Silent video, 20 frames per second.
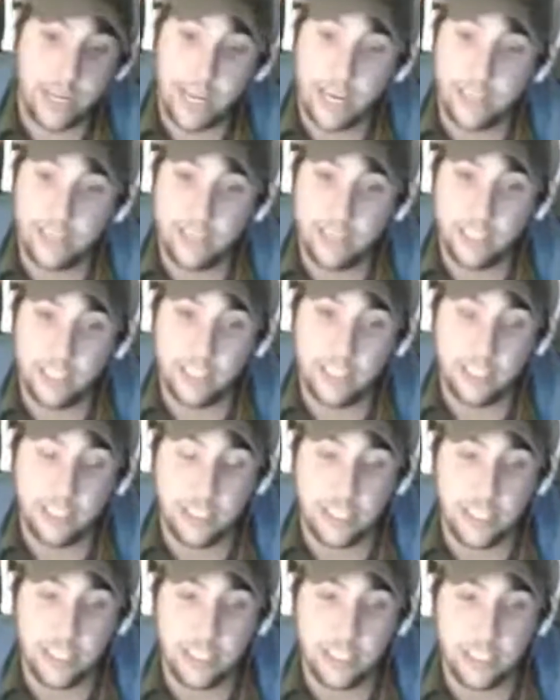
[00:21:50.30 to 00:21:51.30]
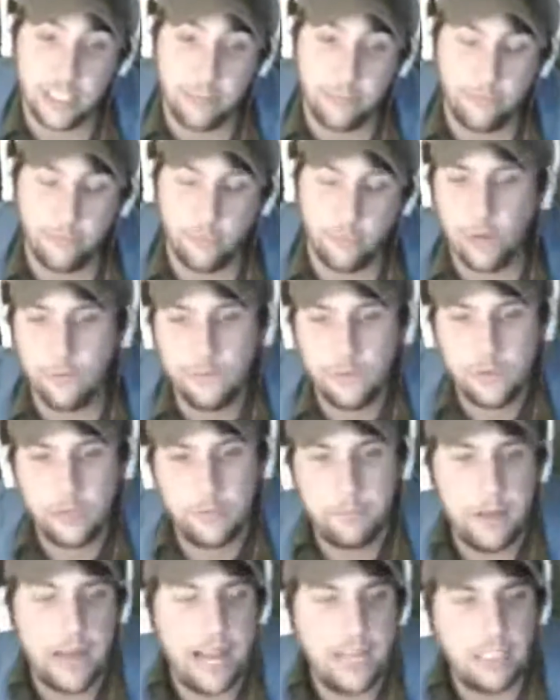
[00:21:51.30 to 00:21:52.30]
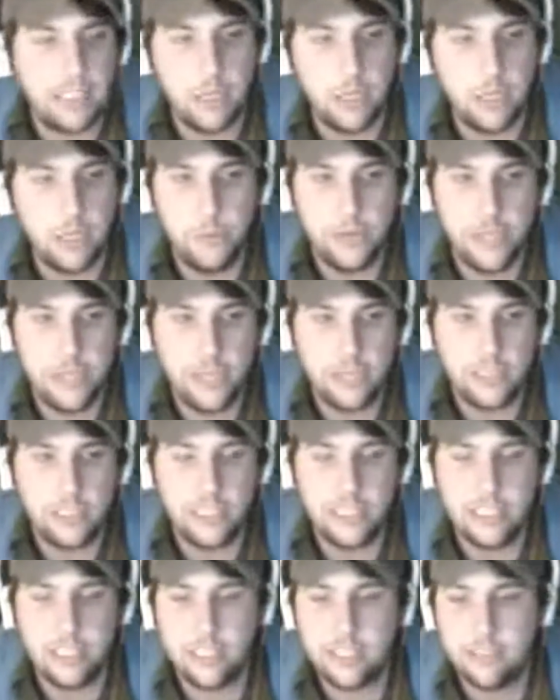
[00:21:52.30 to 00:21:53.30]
Well, yeah, well, for the past couple of years,